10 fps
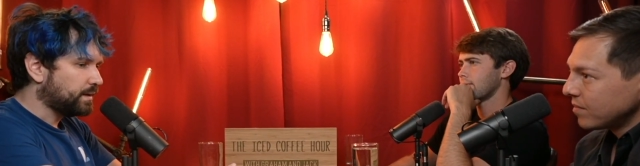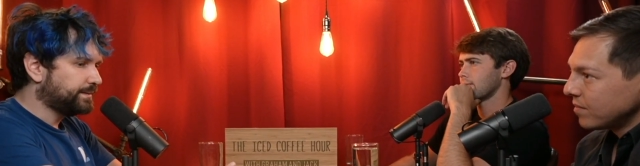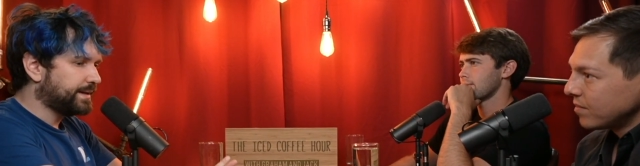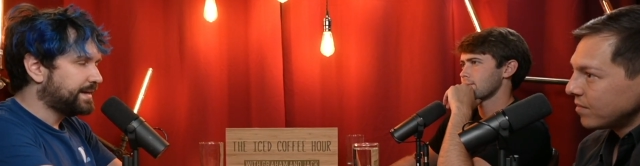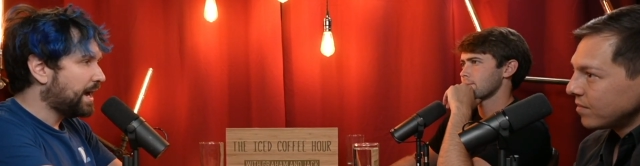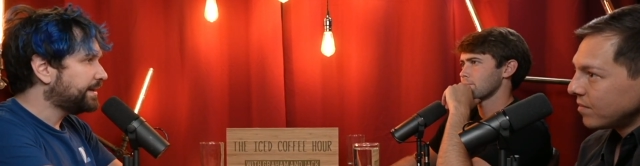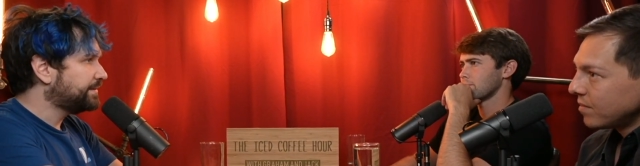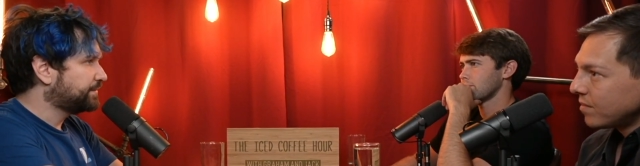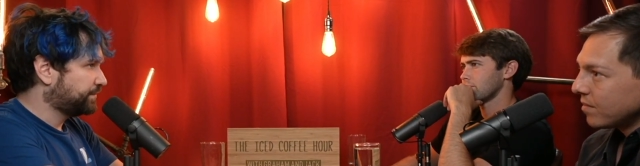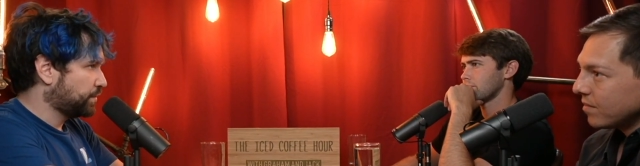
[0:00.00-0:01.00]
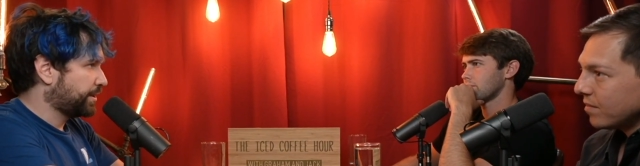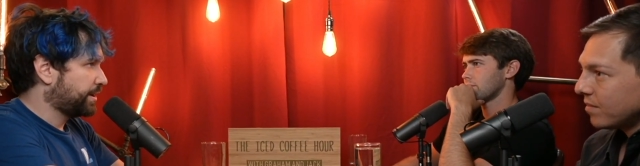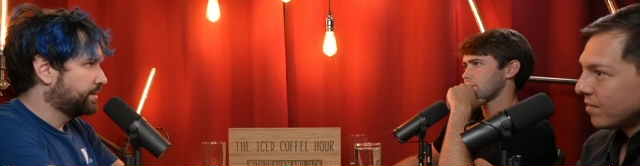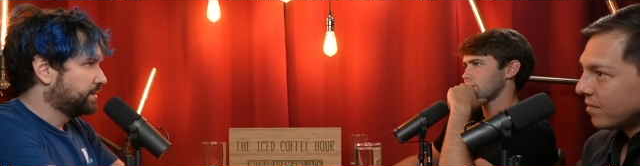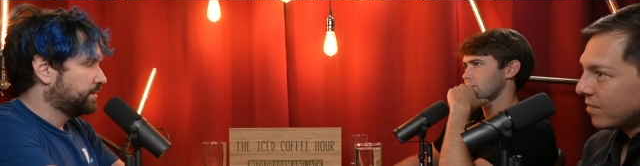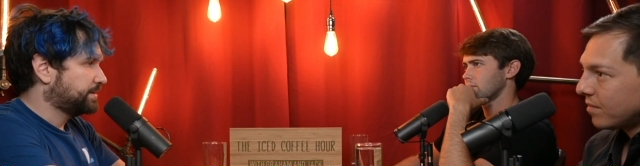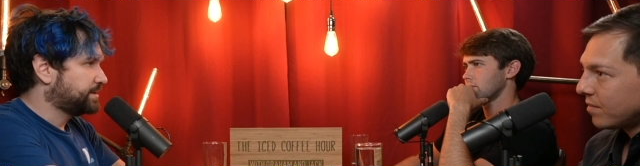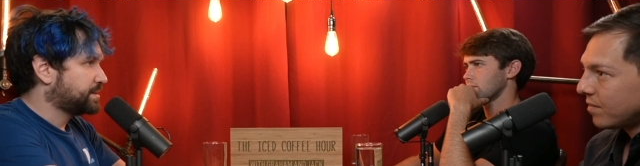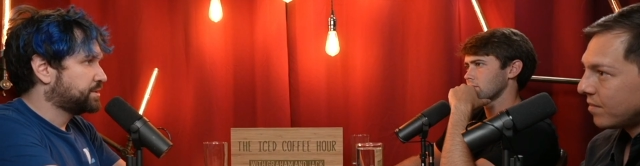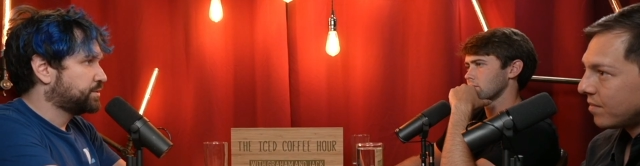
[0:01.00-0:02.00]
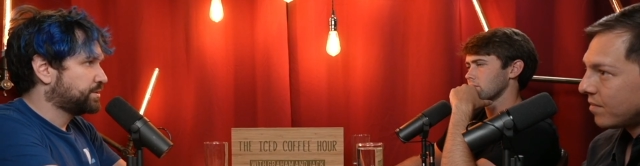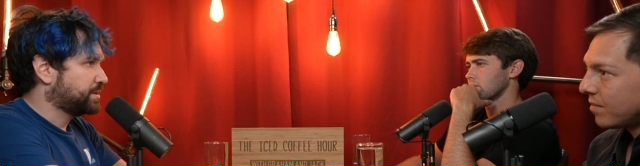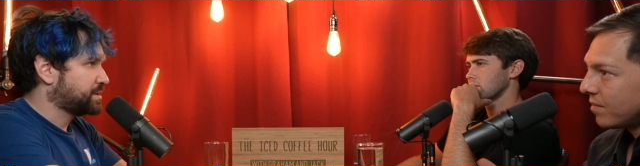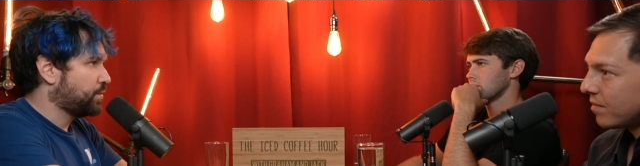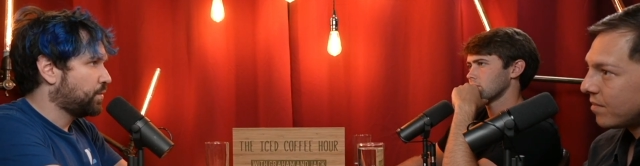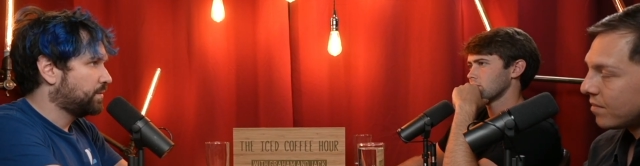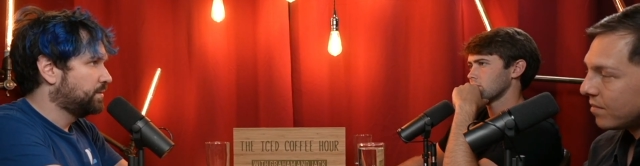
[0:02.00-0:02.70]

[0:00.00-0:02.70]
Speaker 1: like now I live in Florida, my tax situation is cool,